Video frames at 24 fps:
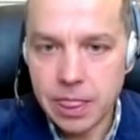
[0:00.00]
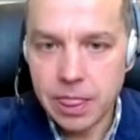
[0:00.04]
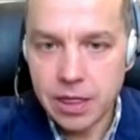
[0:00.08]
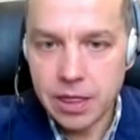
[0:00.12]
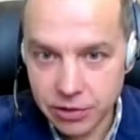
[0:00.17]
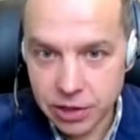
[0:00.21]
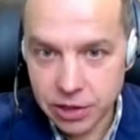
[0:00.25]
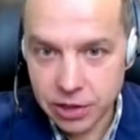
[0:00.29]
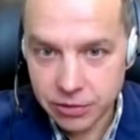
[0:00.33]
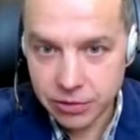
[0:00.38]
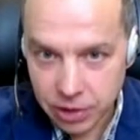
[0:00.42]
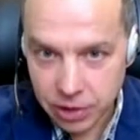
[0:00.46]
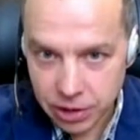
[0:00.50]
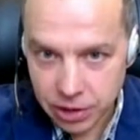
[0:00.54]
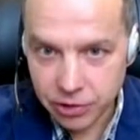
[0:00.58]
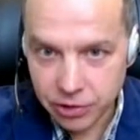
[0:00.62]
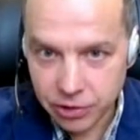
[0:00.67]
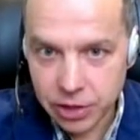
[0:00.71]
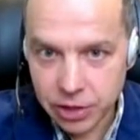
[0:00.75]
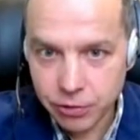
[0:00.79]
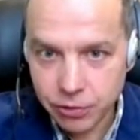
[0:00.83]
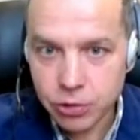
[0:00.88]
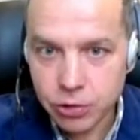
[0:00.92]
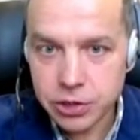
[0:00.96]
the, the,
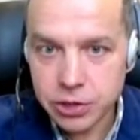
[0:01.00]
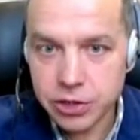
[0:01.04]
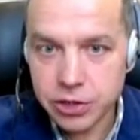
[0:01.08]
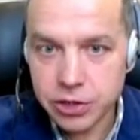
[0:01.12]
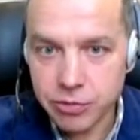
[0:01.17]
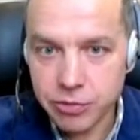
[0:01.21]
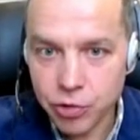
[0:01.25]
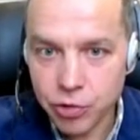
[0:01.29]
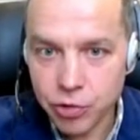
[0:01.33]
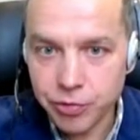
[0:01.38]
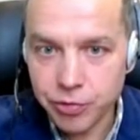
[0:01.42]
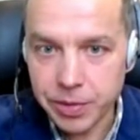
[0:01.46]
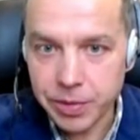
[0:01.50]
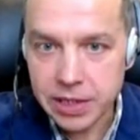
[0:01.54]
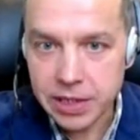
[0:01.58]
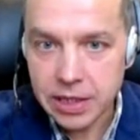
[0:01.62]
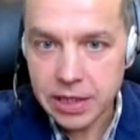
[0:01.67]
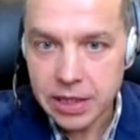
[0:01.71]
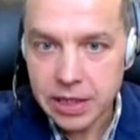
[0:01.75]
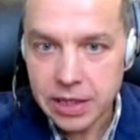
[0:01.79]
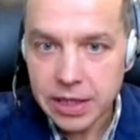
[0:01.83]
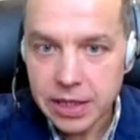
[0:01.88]
the, volunteer movement,